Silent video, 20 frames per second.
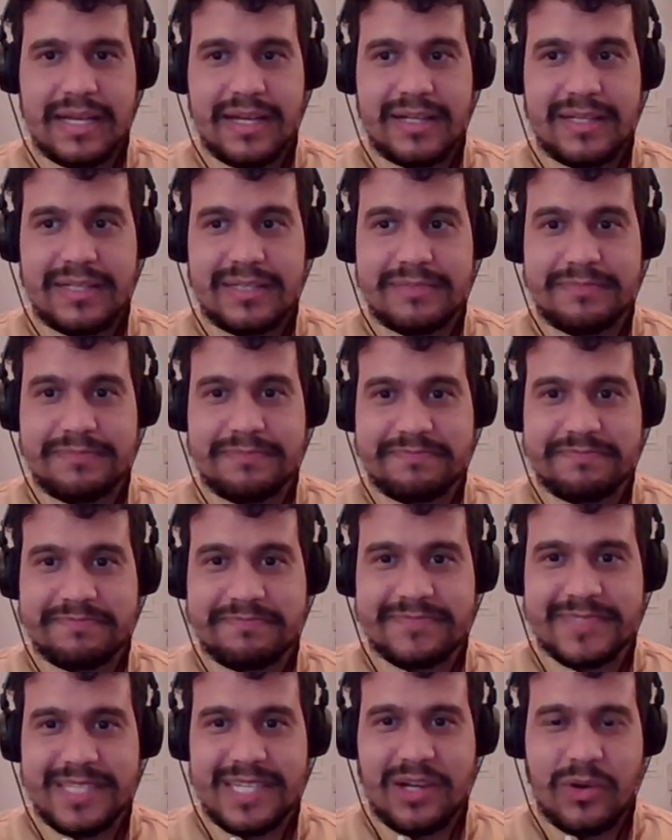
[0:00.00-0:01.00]

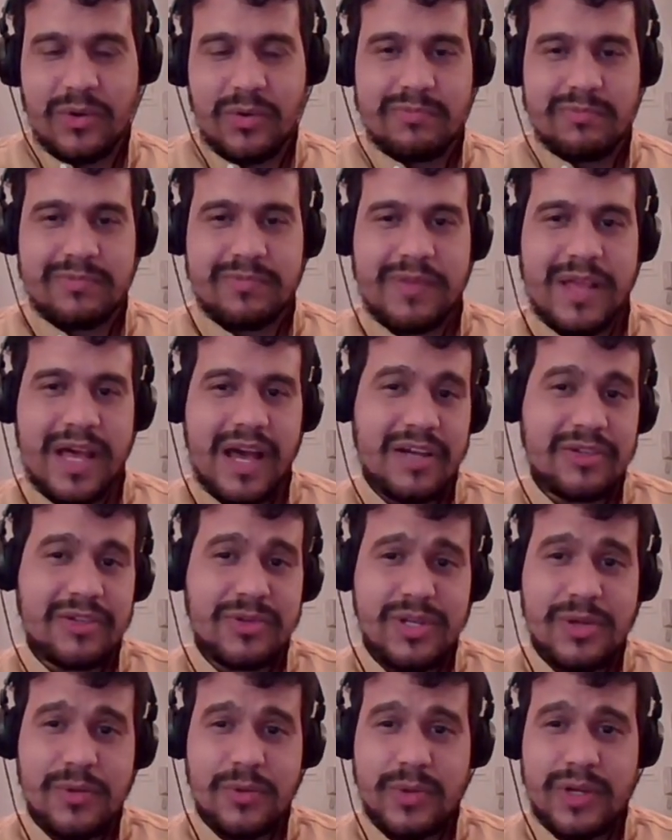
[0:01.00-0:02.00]
Um, um
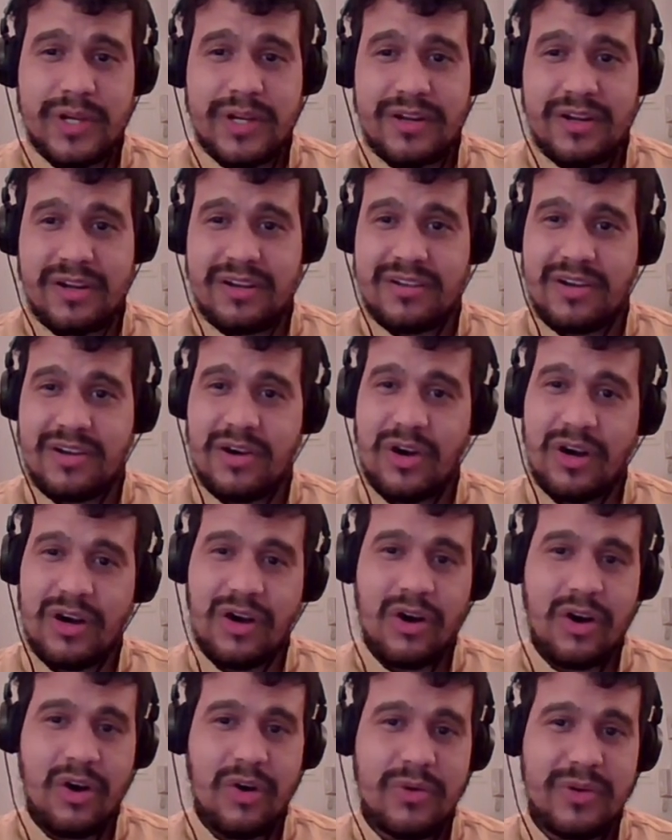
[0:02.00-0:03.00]
actually, we are
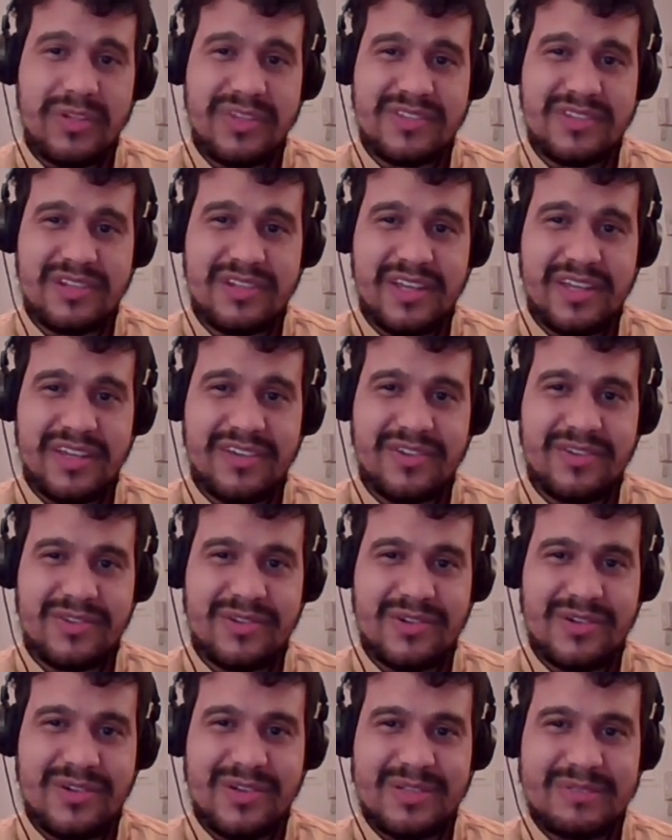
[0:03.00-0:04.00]
always like
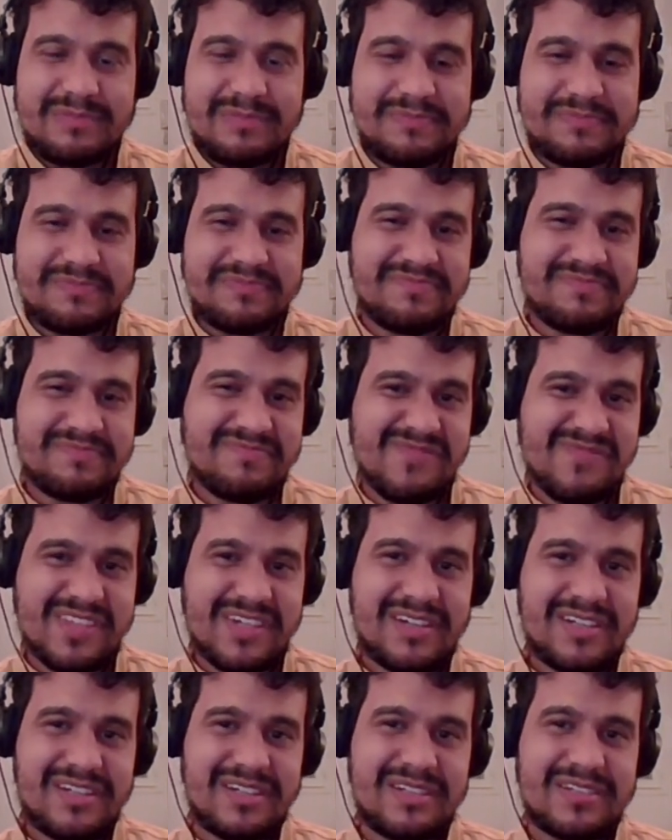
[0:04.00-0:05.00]
um,
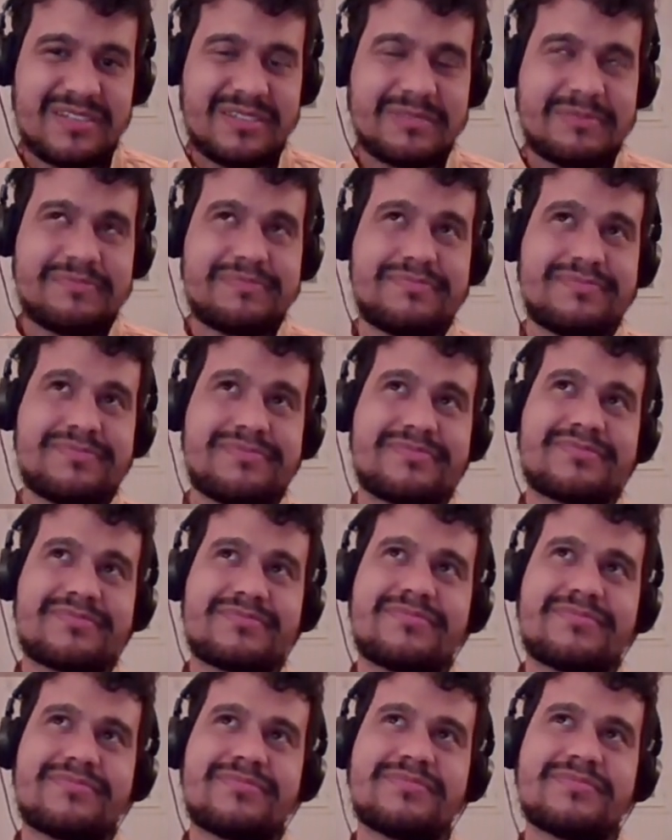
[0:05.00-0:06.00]
um,
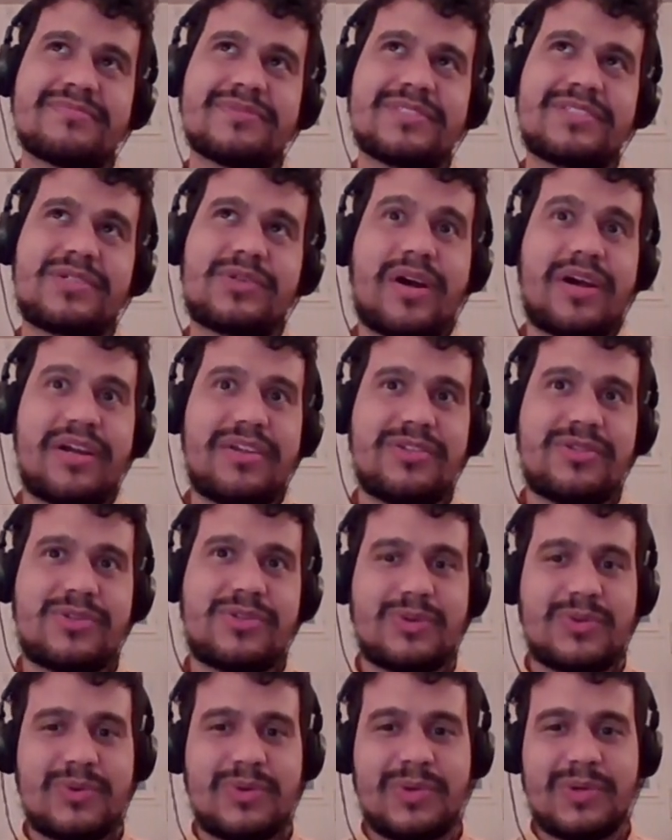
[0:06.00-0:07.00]
trying
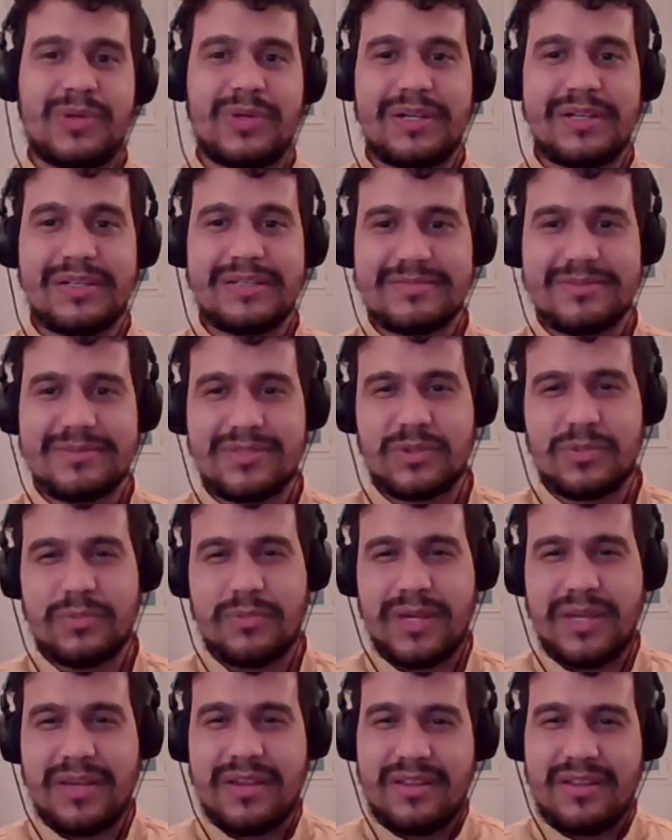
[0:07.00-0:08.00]
to uh, to
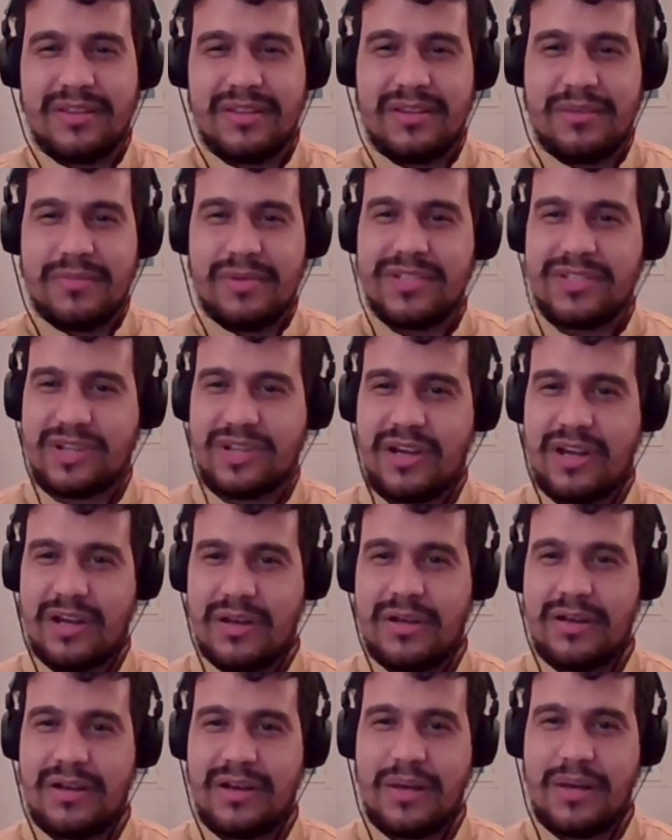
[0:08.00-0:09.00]
make an image
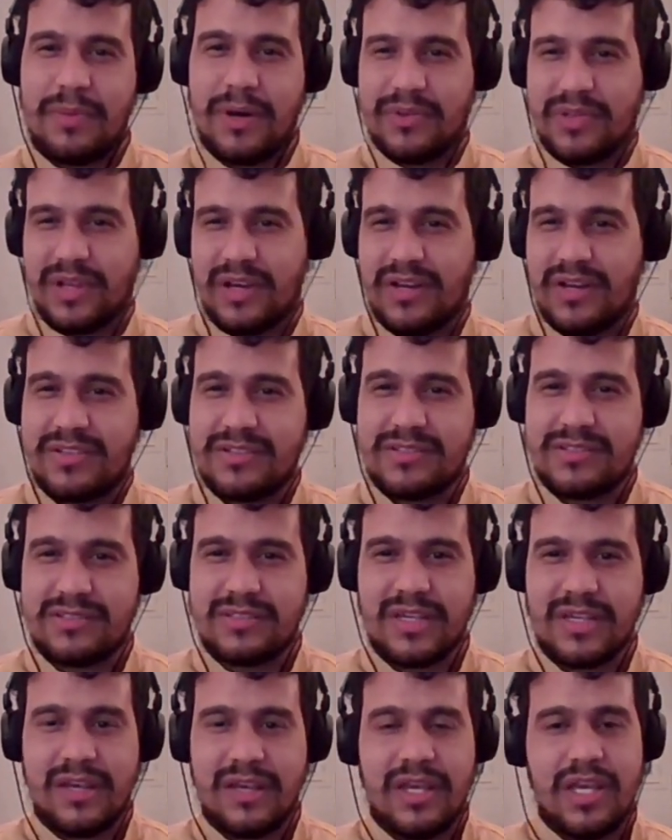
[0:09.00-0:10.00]
uh, about us,
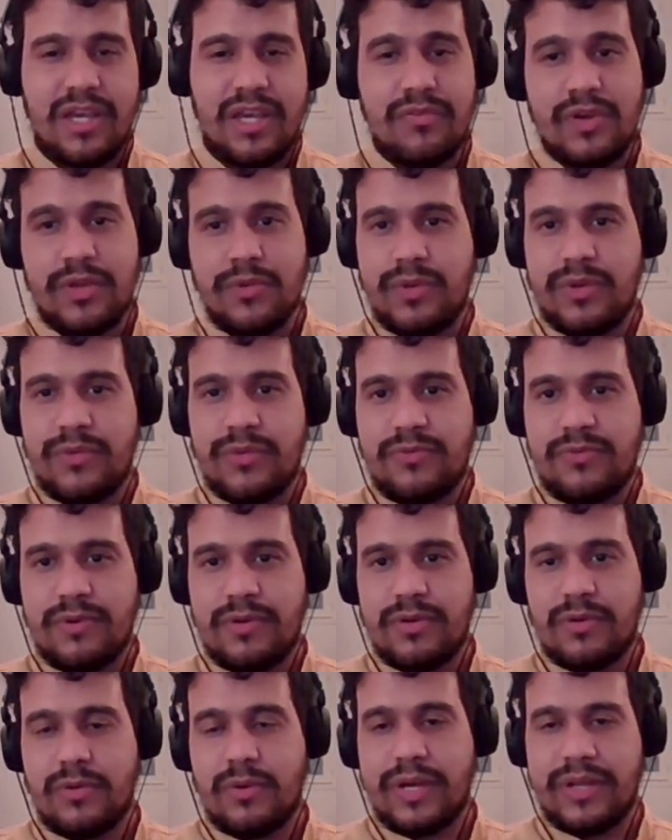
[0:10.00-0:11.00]
mm-hmm. even if
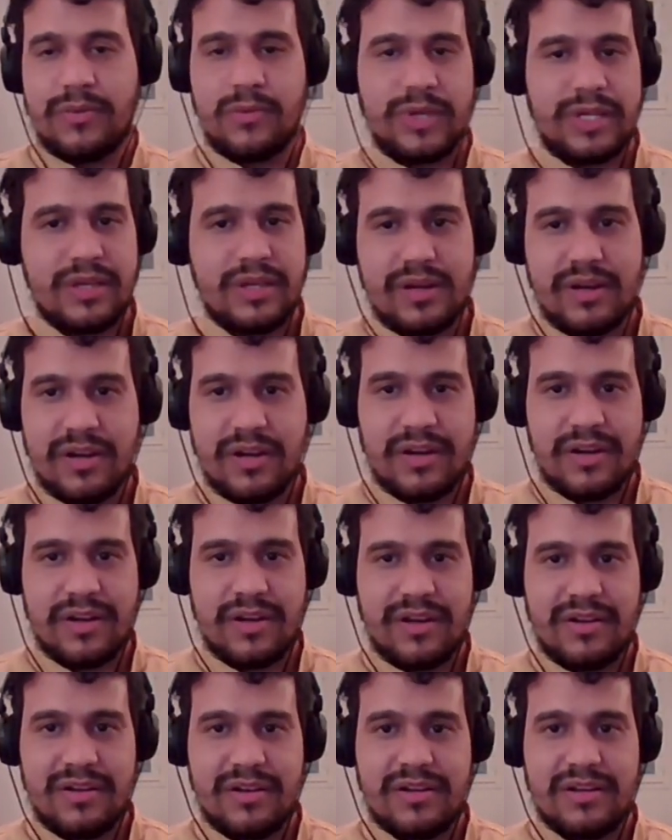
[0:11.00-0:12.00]
when we are
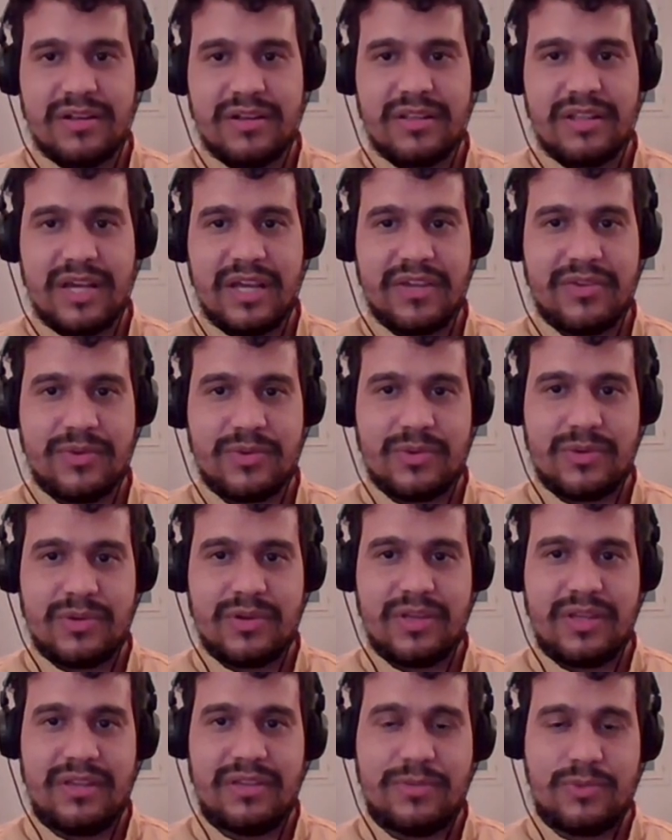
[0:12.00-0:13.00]
uh, like uh,
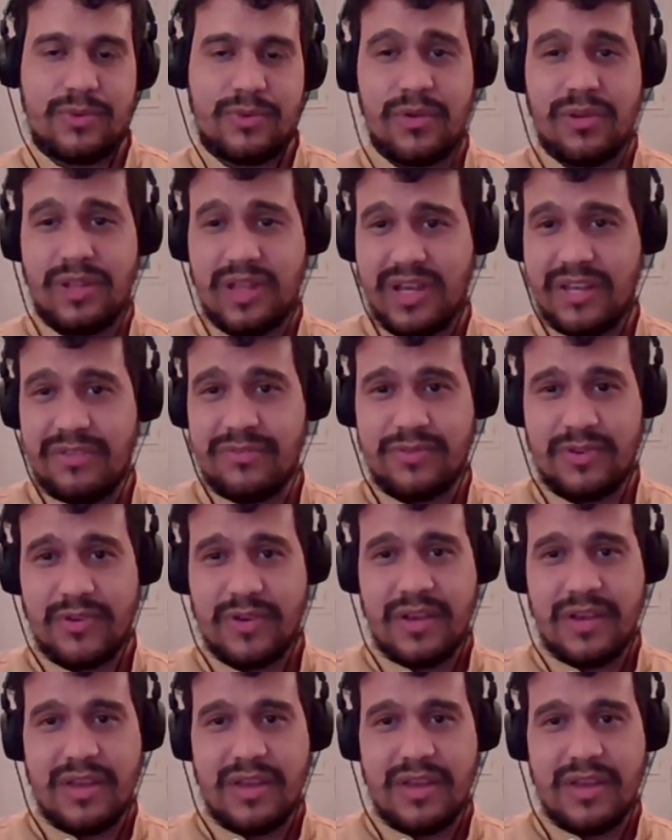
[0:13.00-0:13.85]
in real life.